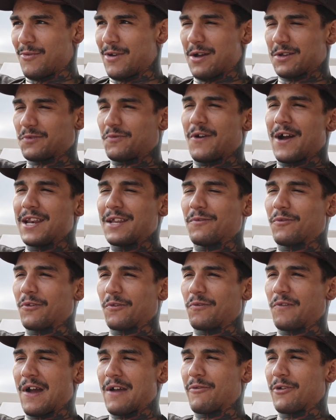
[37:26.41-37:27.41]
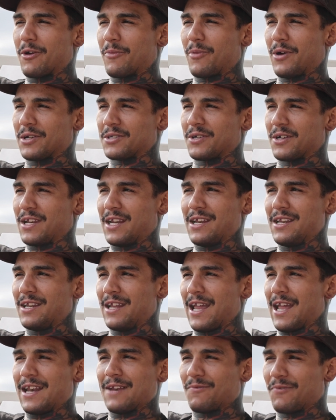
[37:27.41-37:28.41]
When I was fighting for
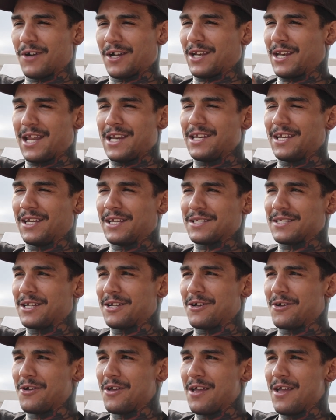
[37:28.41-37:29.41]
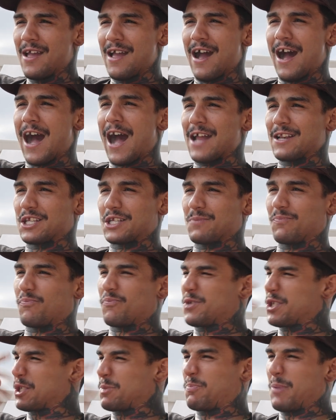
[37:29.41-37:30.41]
$500 at a fucking Indian casino, I'd
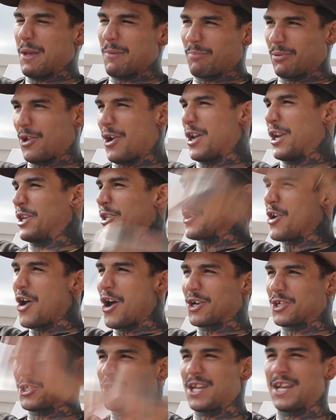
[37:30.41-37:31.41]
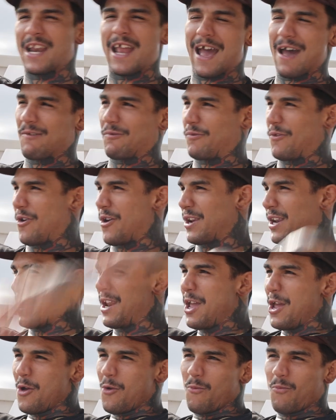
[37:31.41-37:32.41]
spit blood and talk shit and have fun
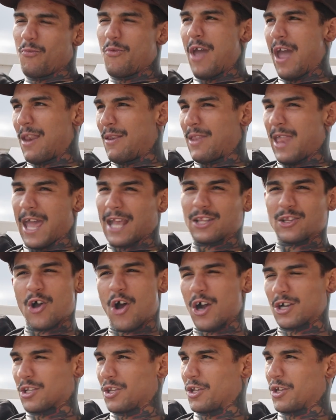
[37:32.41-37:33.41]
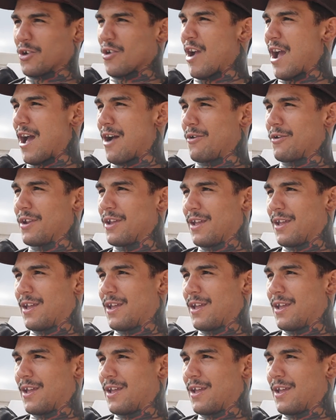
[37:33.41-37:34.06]
and like talk to the crowd,